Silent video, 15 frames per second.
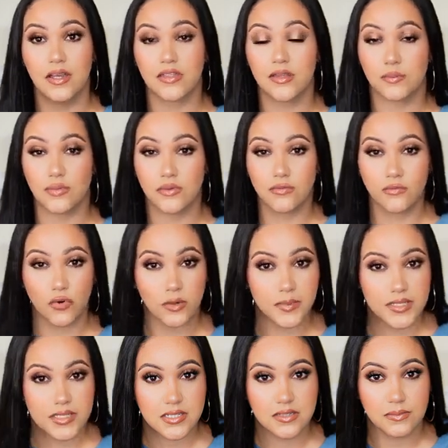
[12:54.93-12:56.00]
The
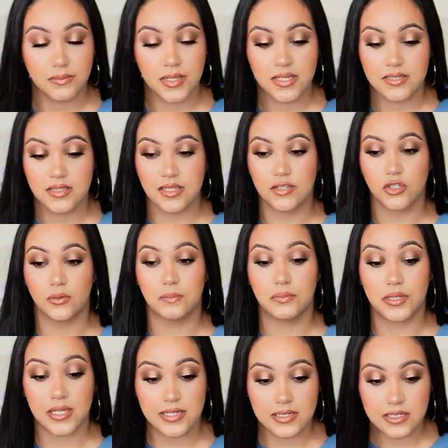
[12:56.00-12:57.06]
performance is amazing. They're
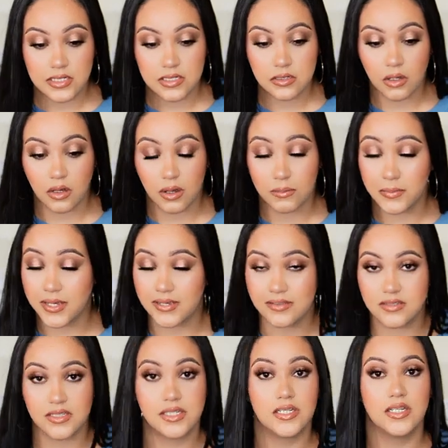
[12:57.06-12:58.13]
blended
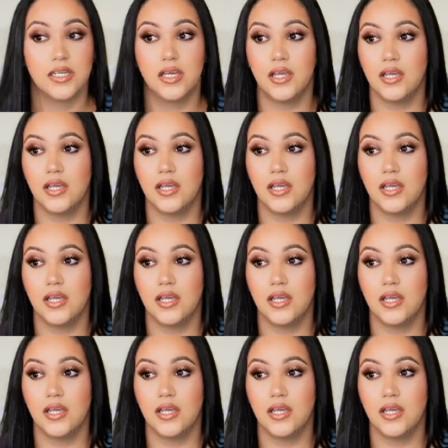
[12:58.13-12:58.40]
amazing.